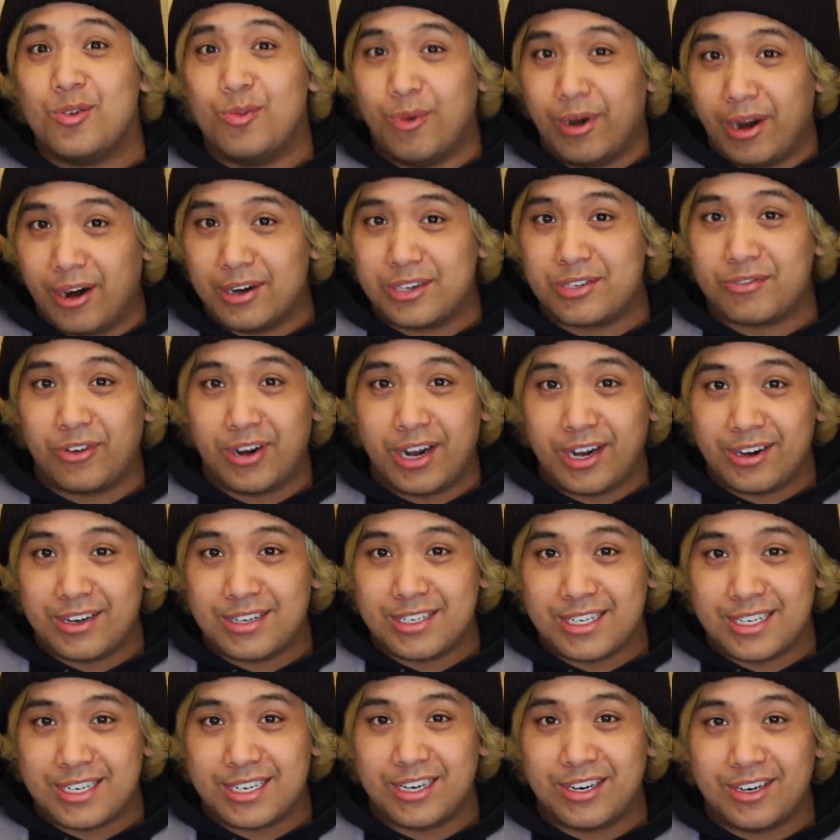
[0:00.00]
wears
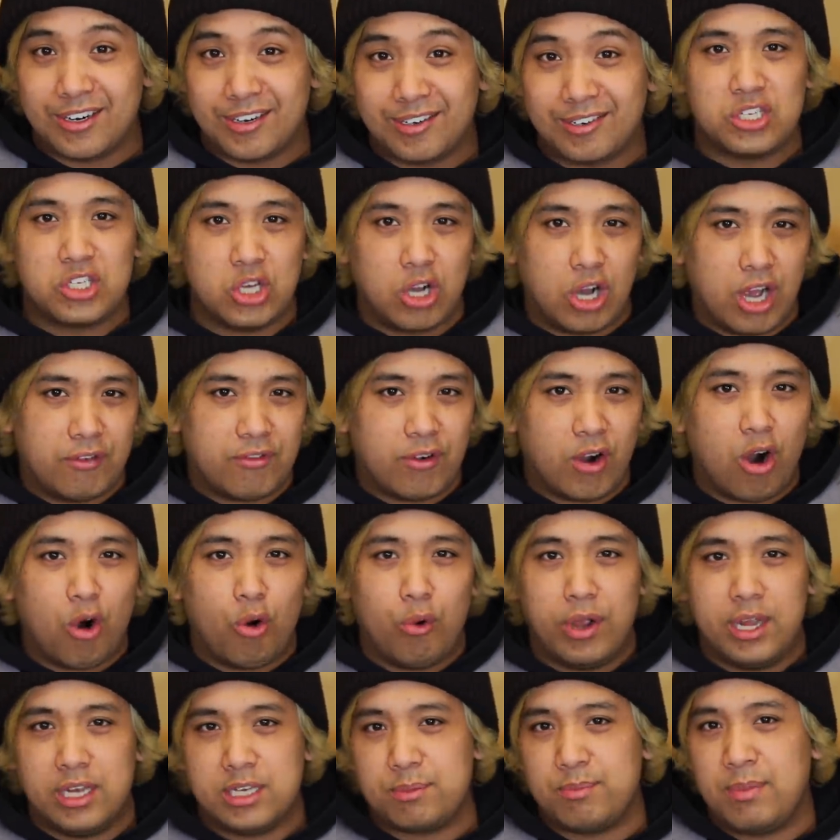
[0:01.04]
fragrances here. So I've
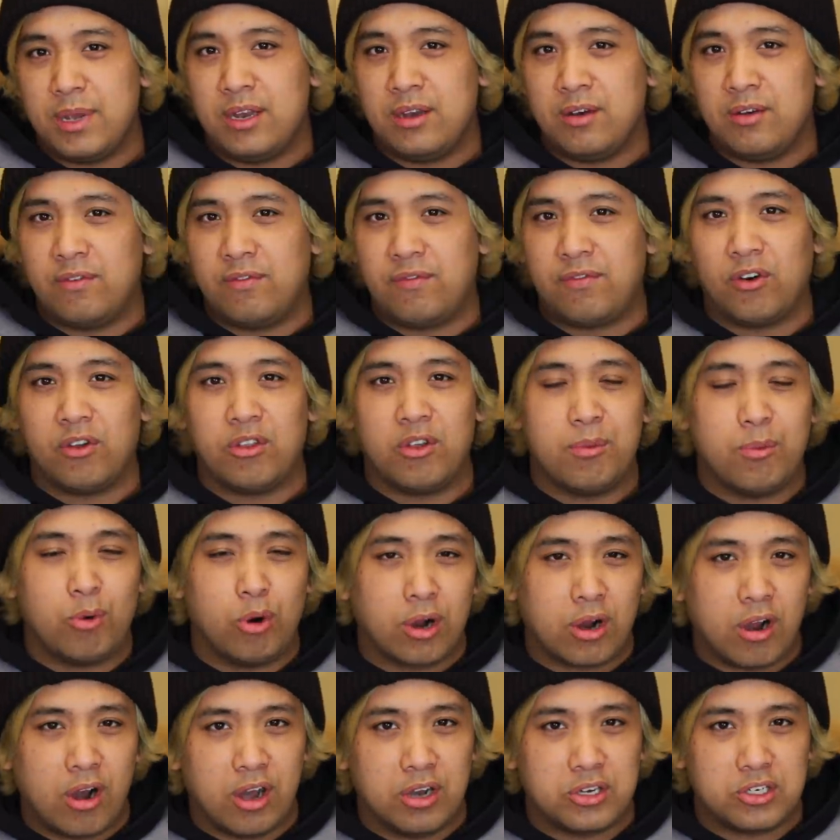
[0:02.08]
always been furthermore
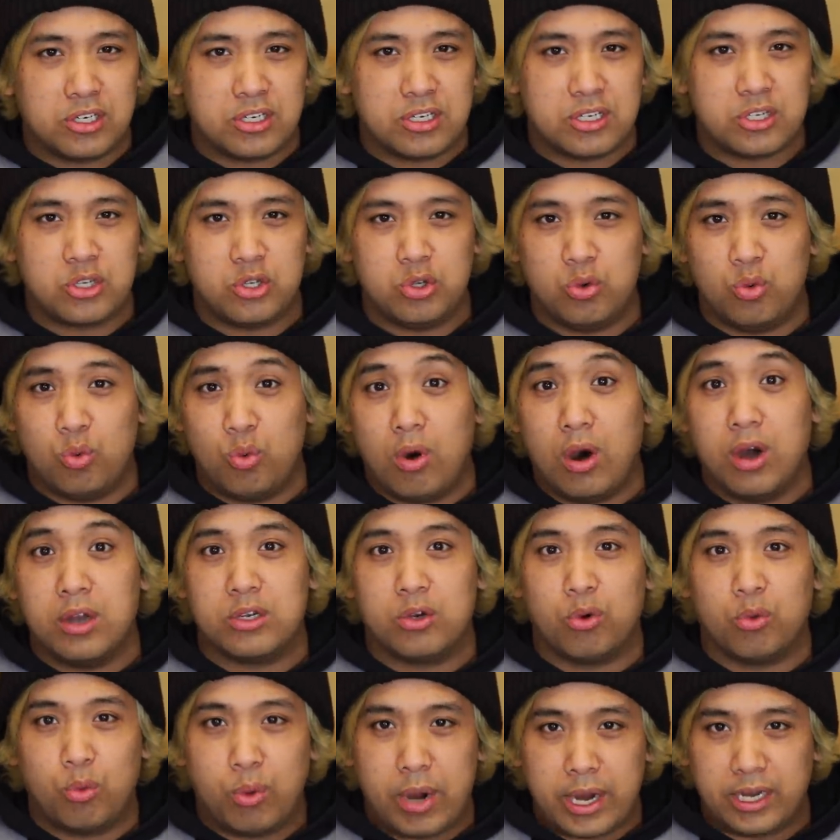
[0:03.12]
conscious to want
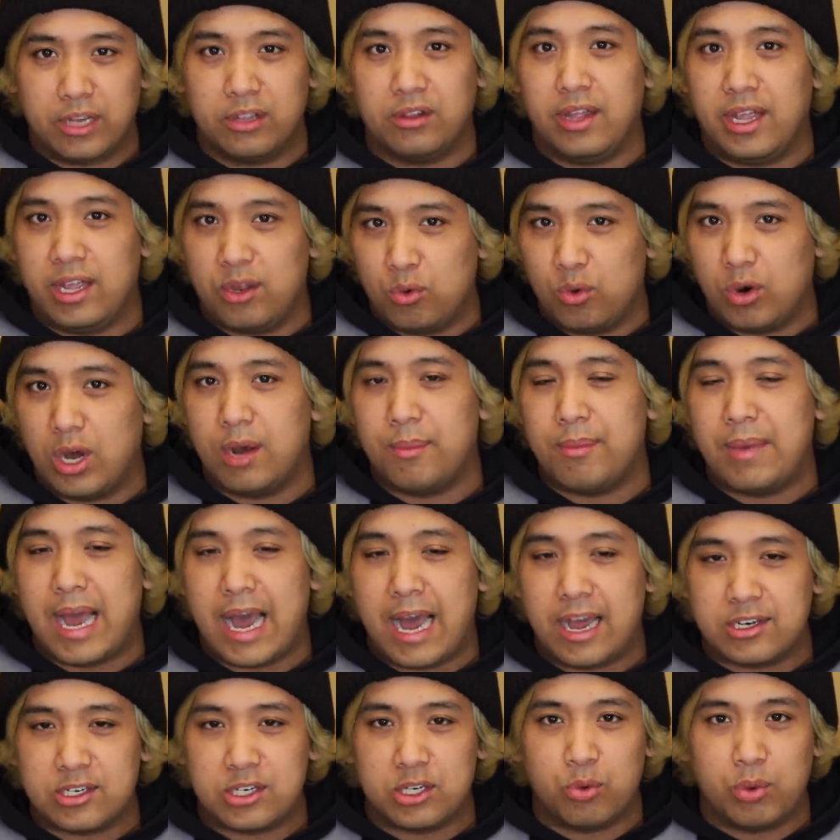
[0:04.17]
to regulate what I'm
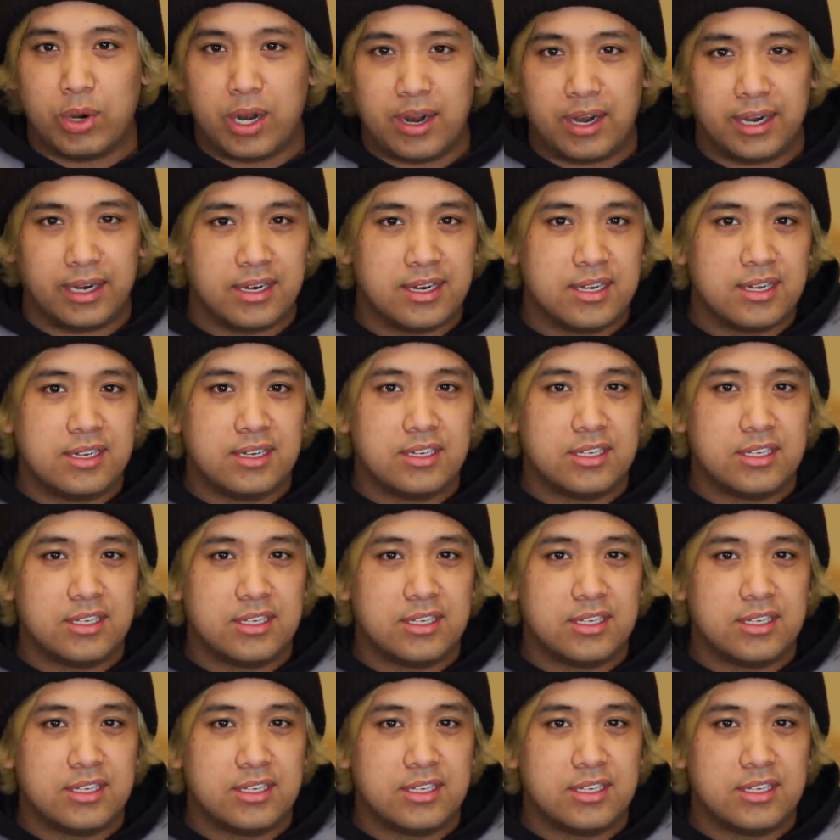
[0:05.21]
actually wearing.